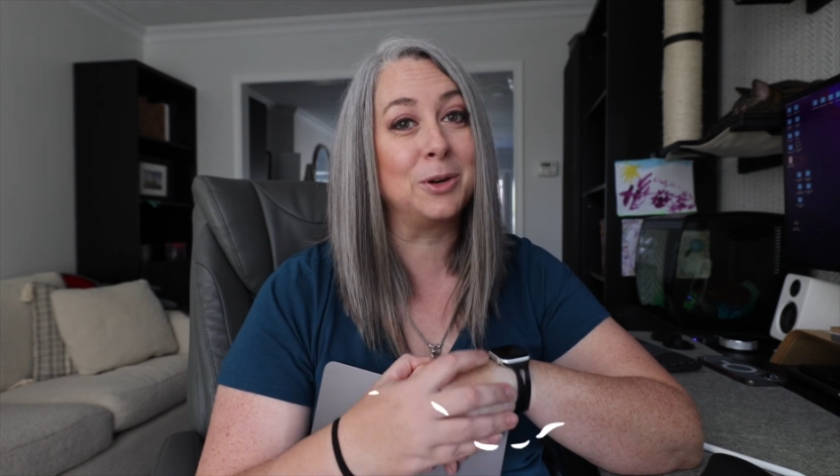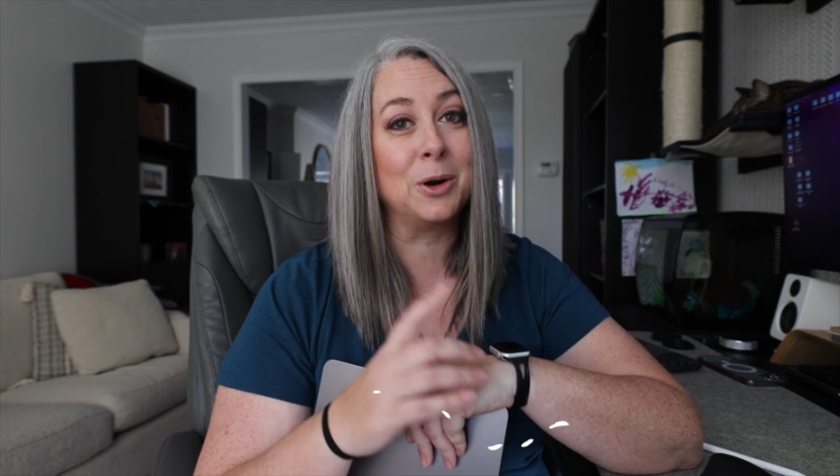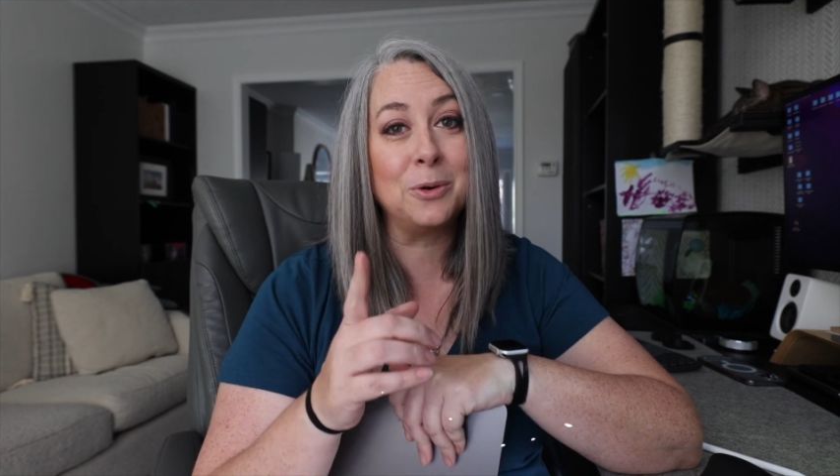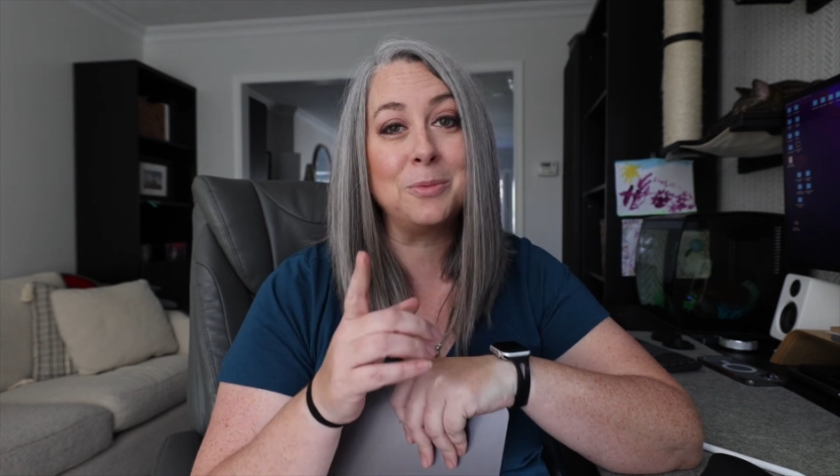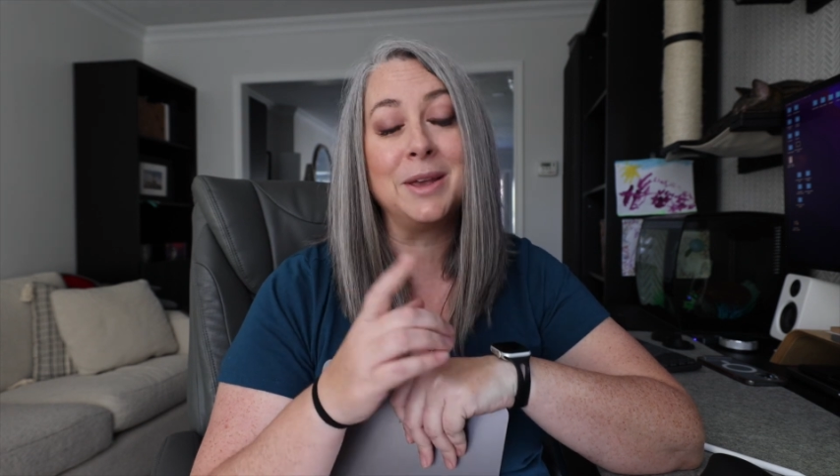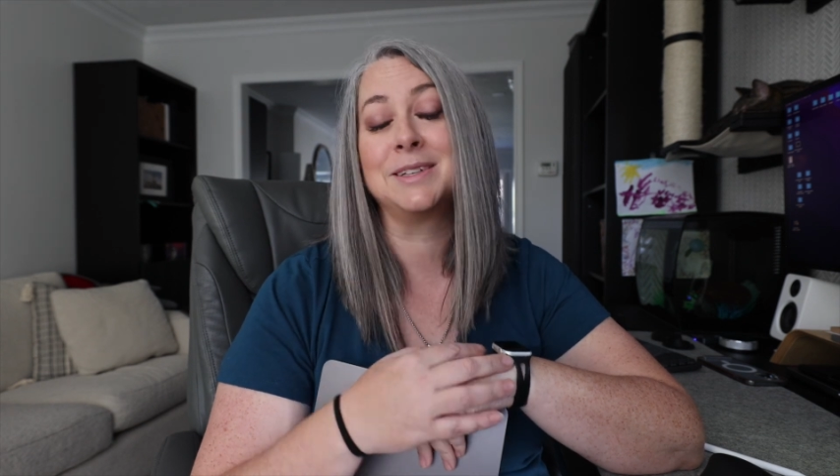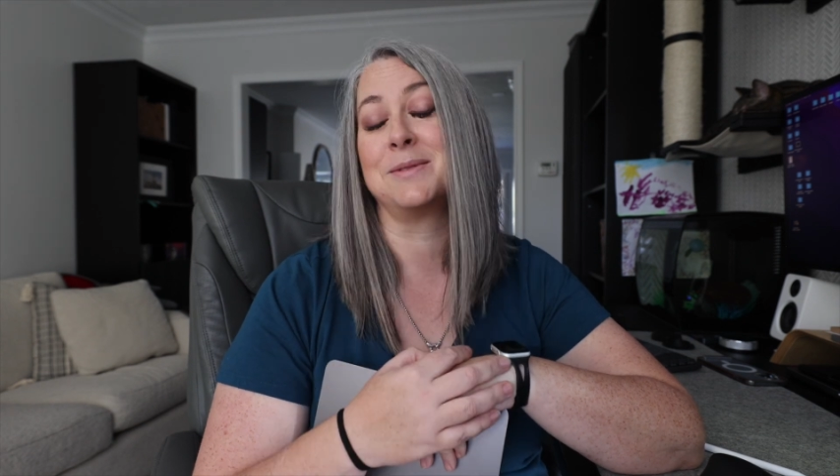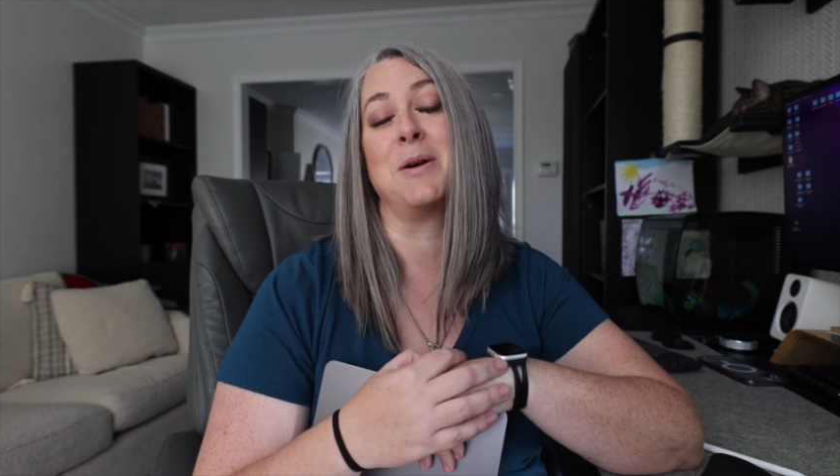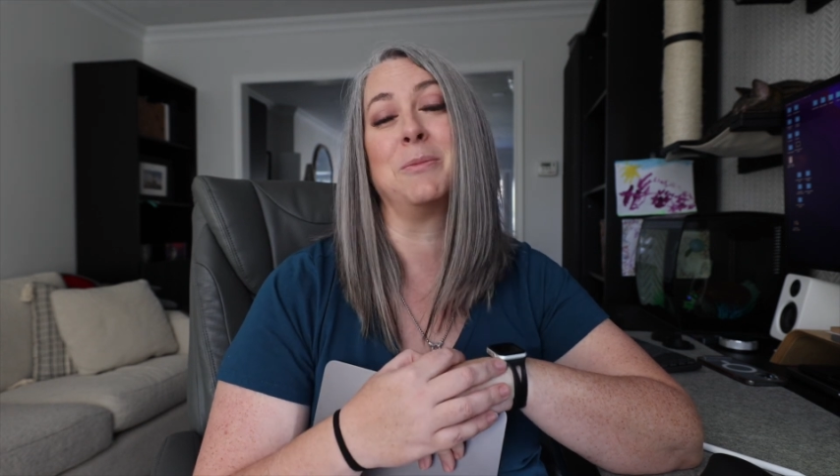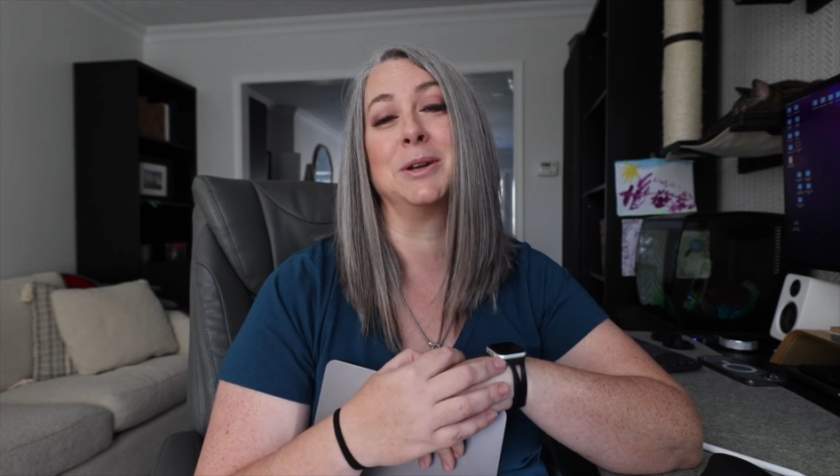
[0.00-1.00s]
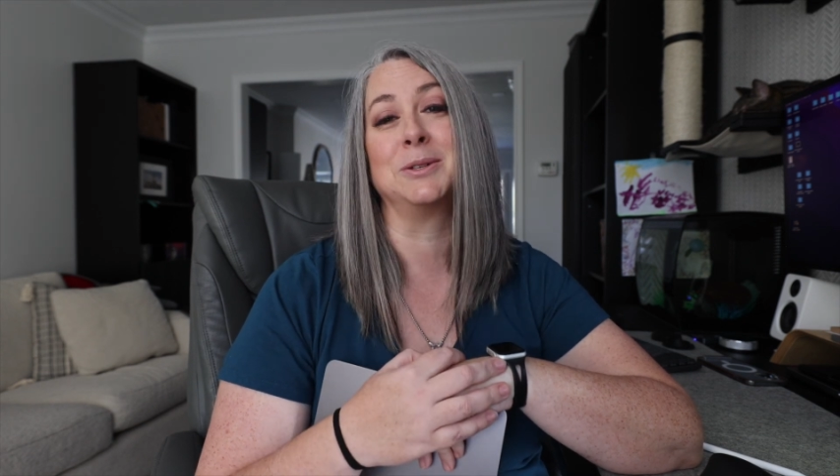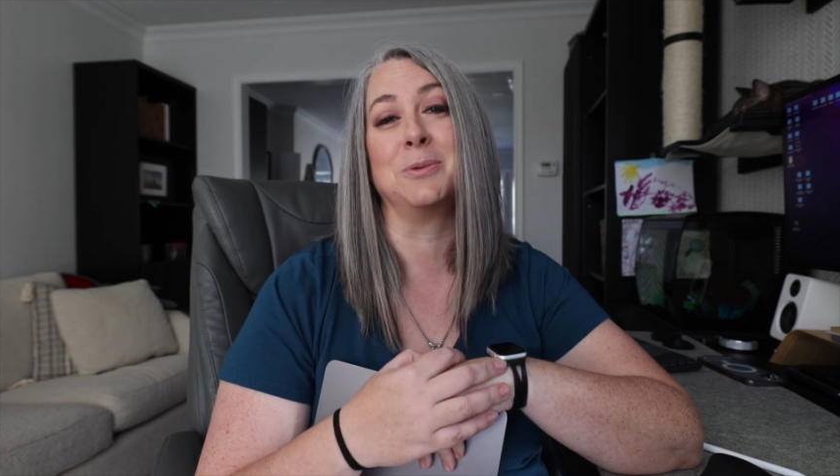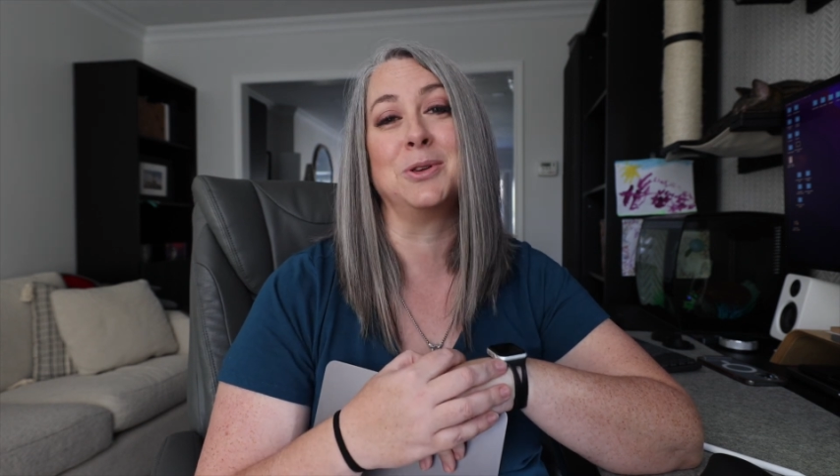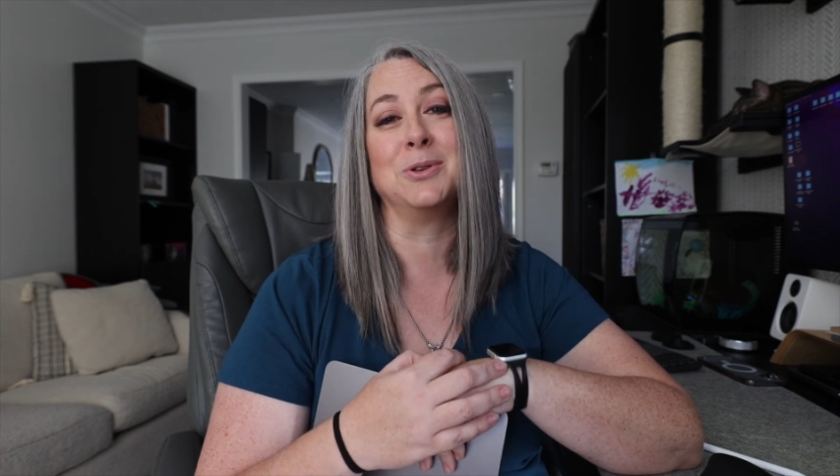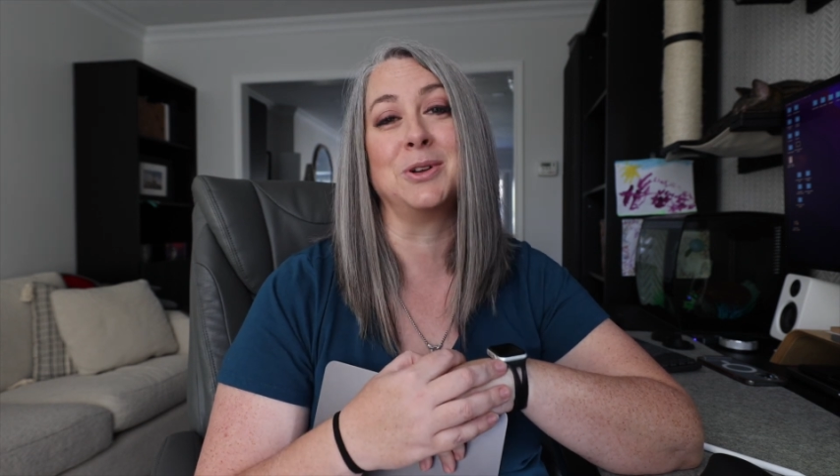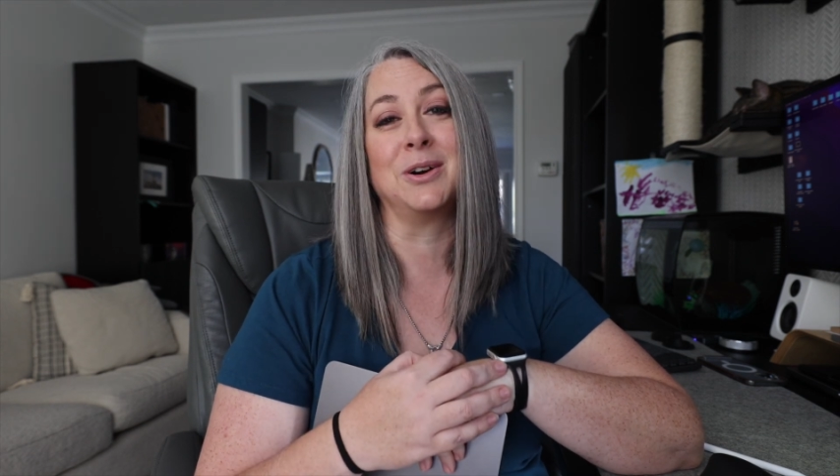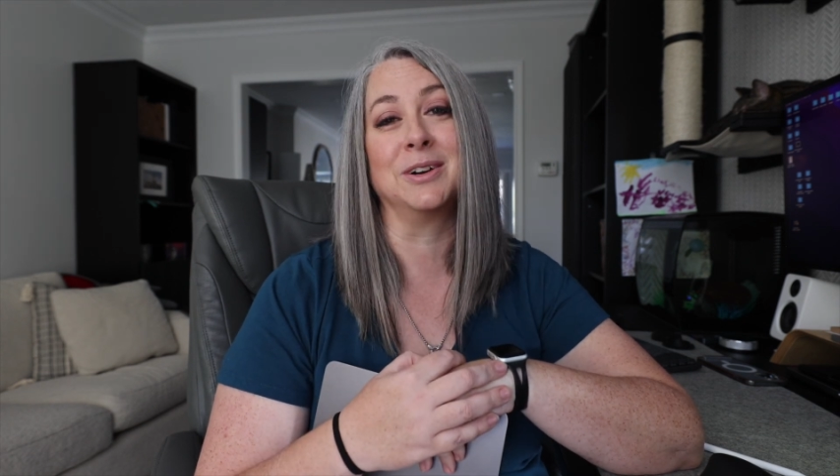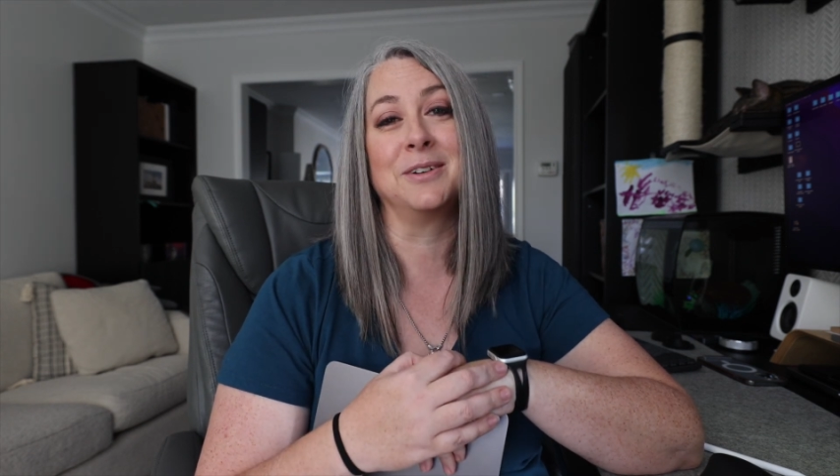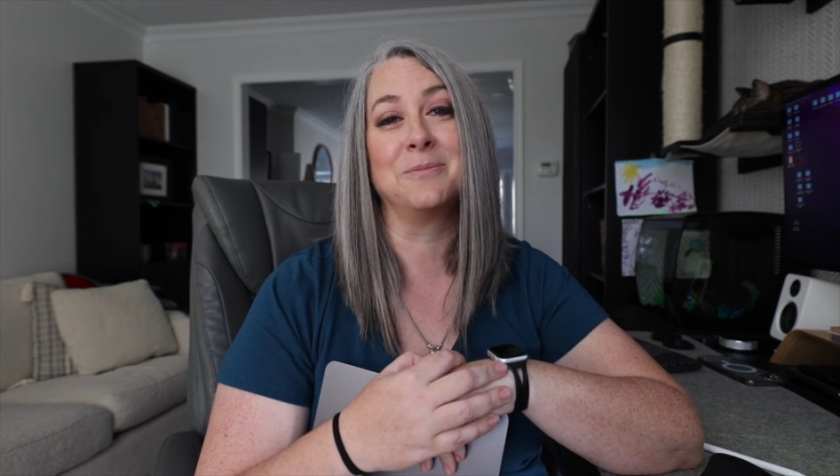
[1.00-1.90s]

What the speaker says: go make some memories with your dog.